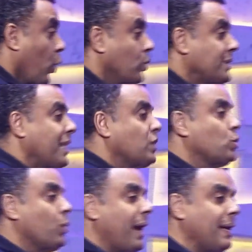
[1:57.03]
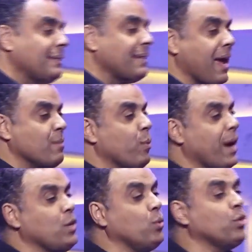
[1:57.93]
closer to a time where
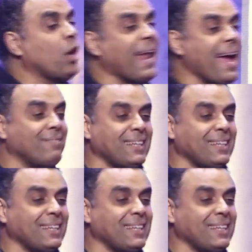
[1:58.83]
you will not have a